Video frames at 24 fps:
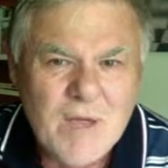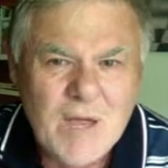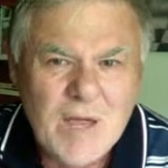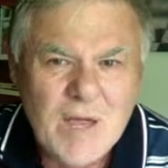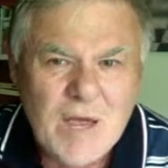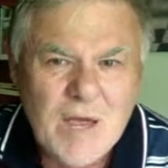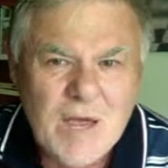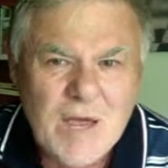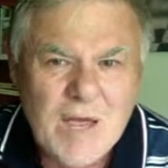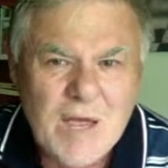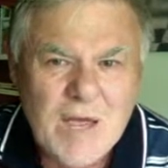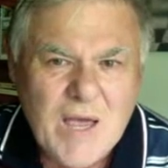
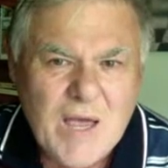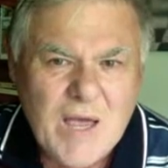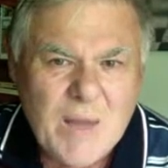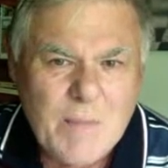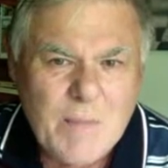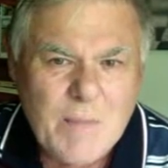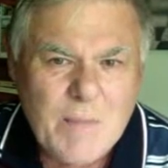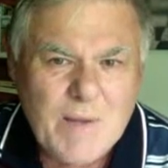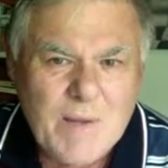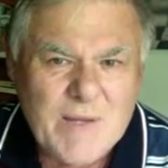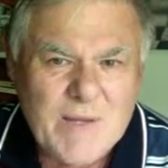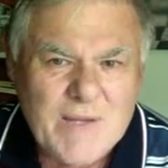
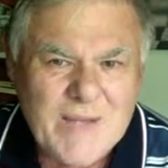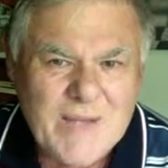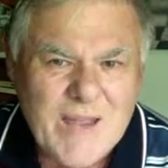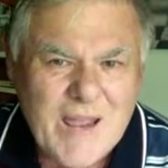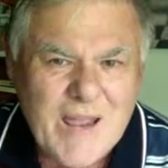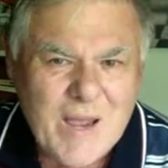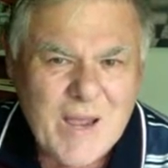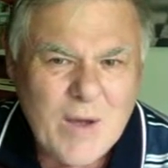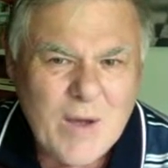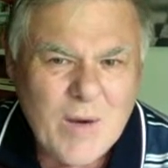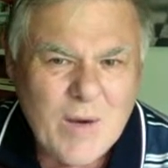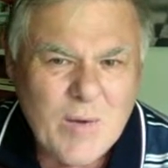And
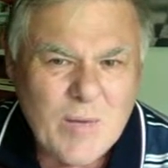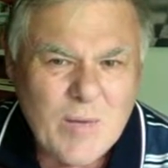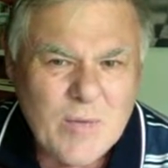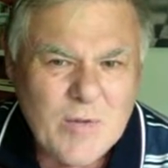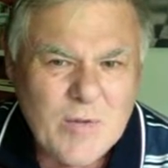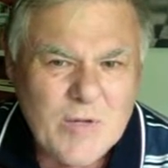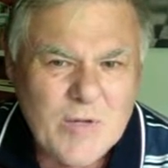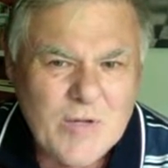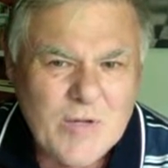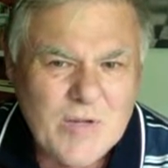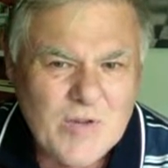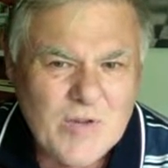now you
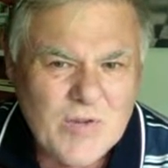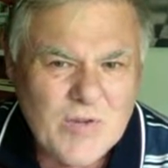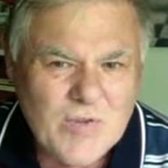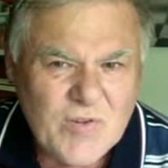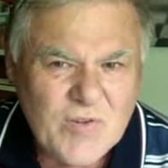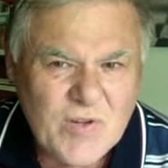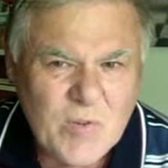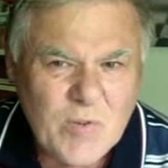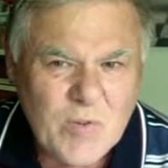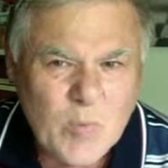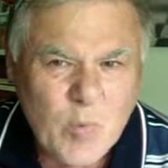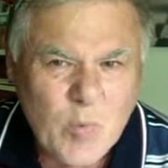can see
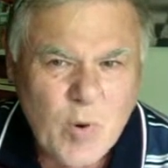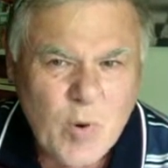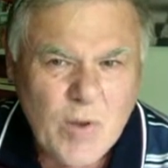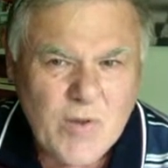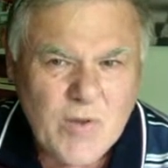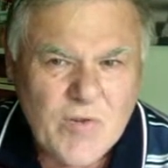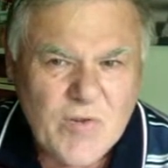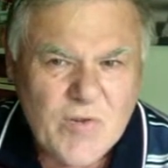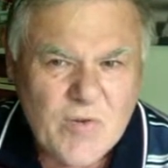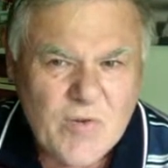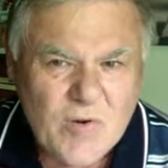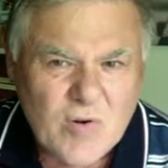white's
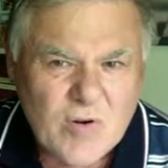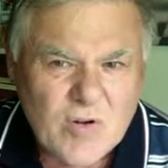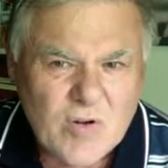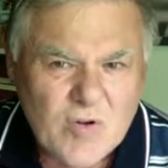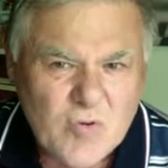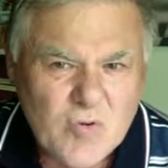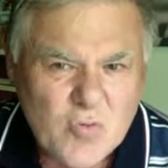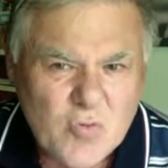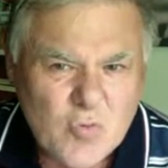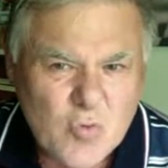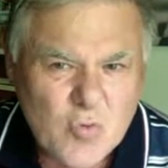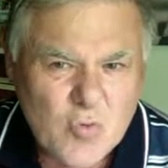got a
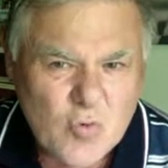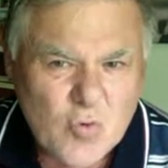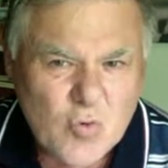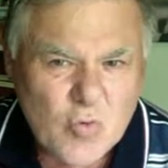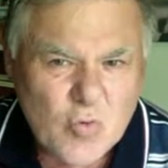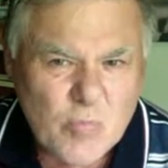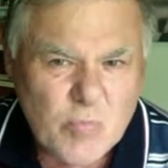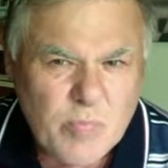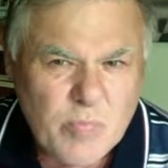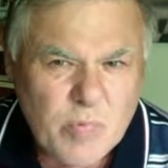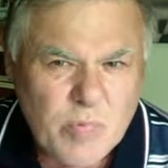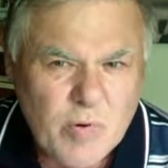draw.
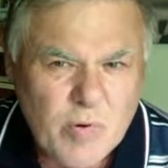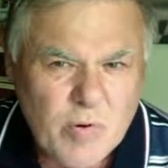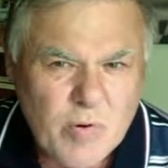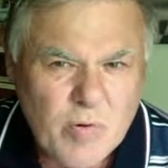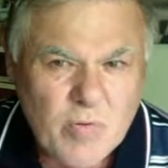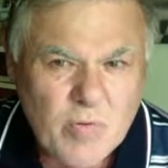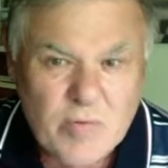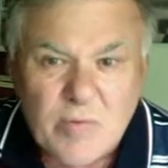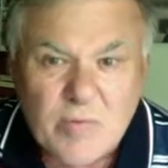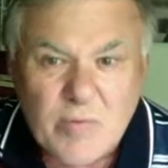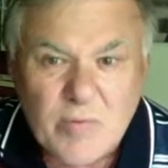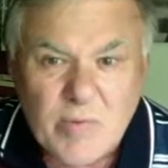Oh,
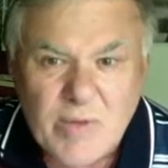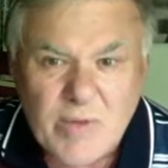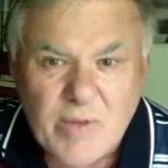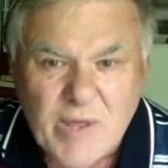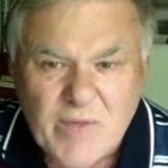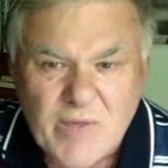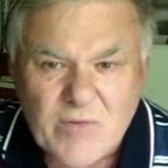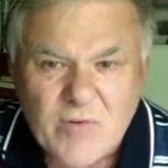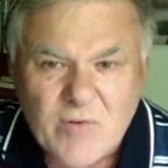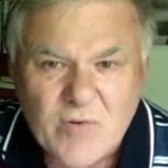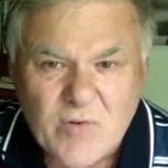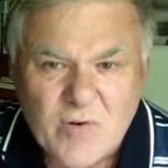he
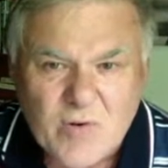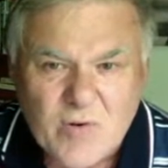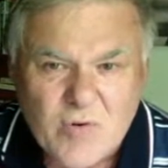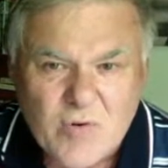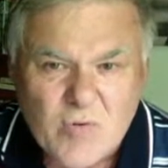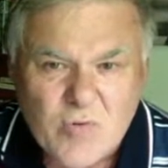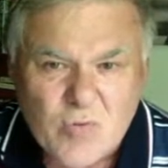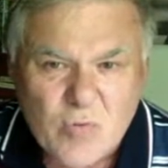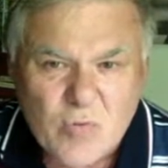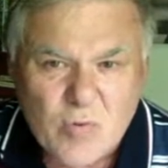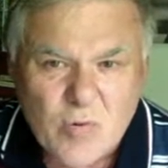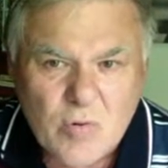hasn't got a
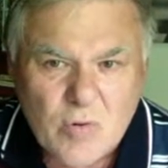draw.